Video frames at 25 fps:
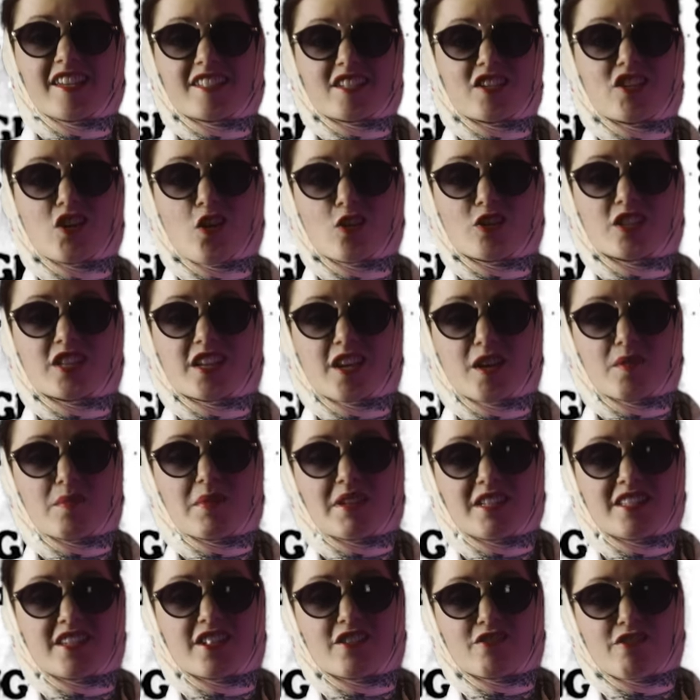Here's a Nottingham
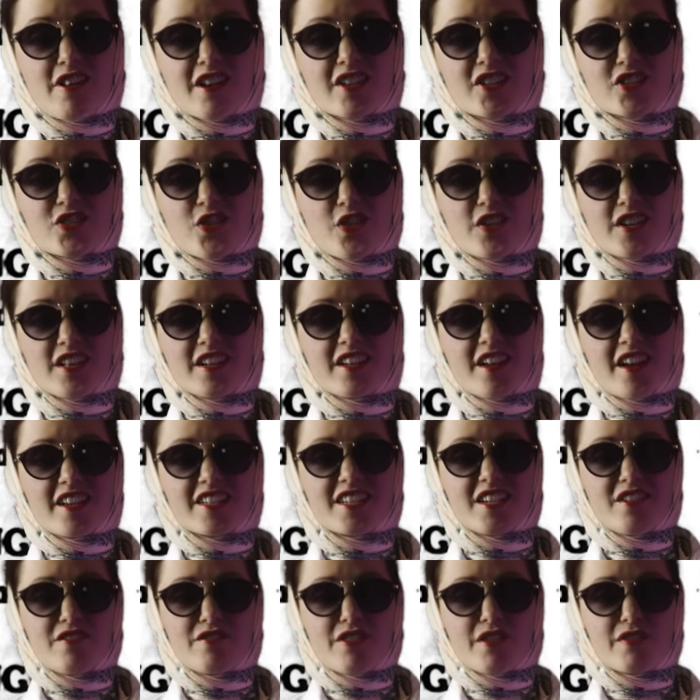Indian restaurant in
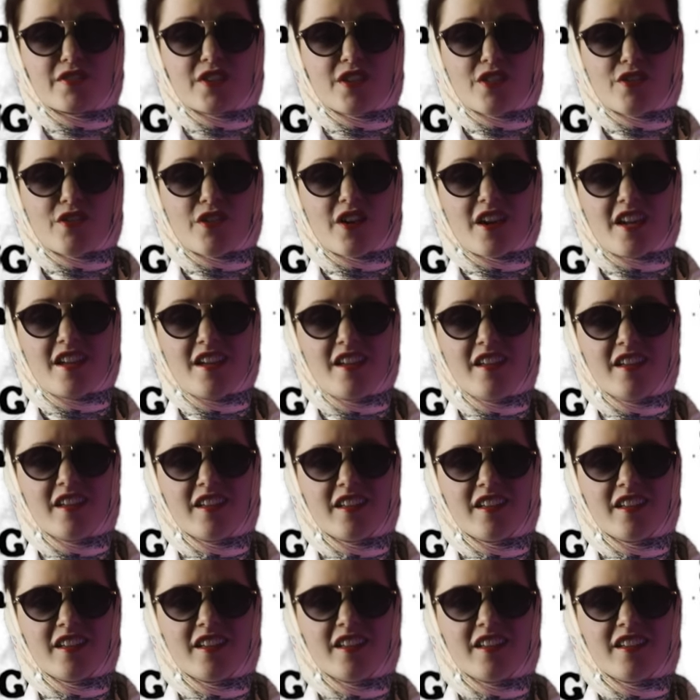1953.
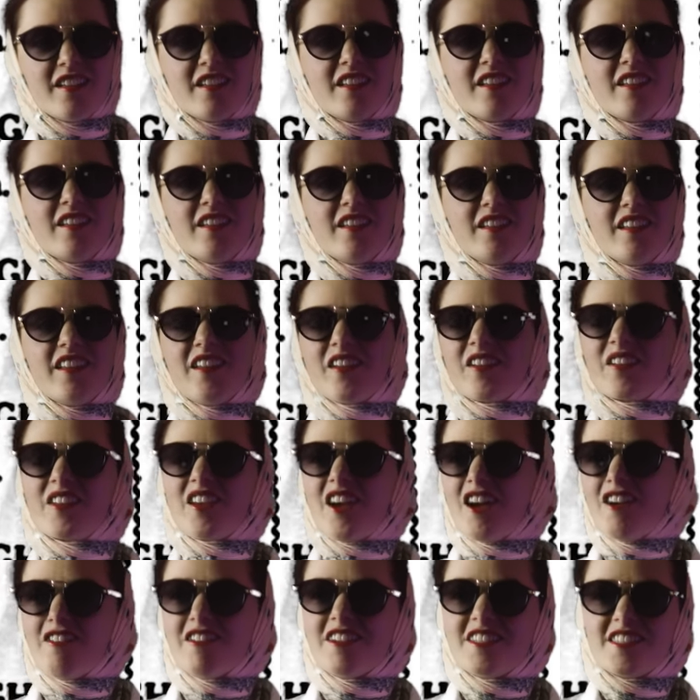Oh, ah,
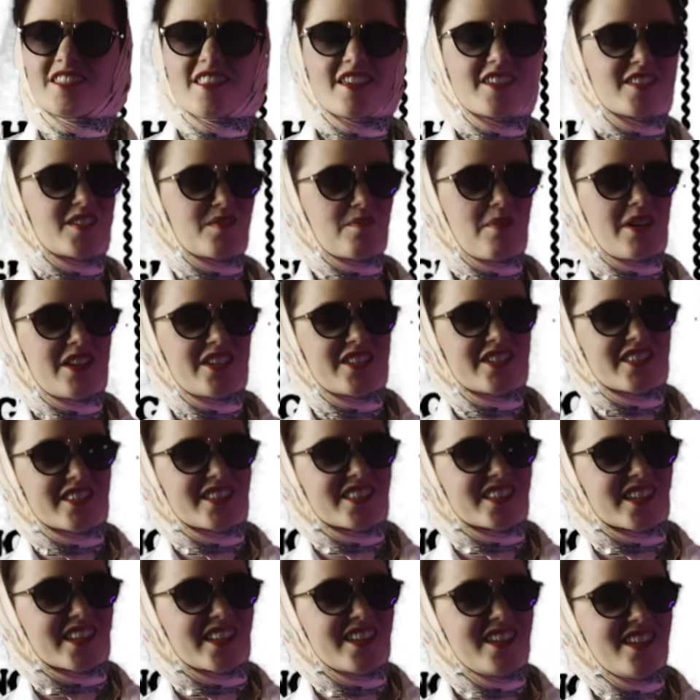curry's their
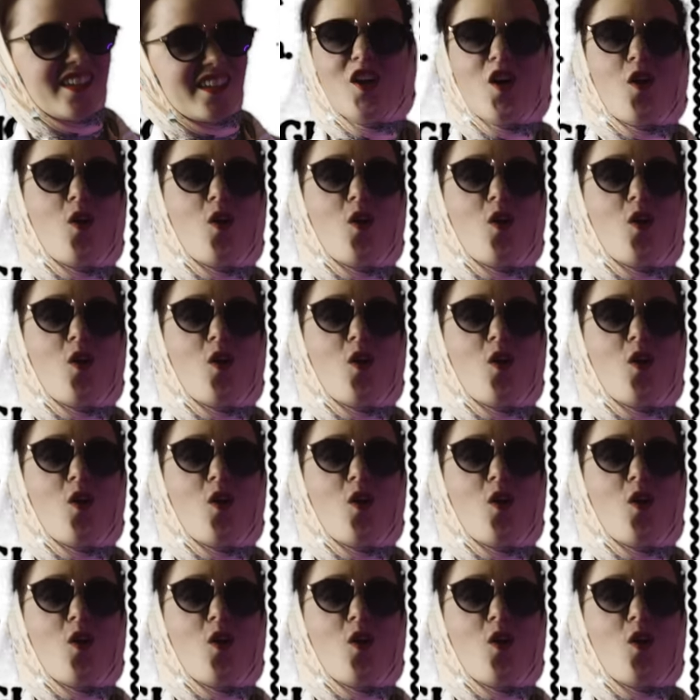specialty.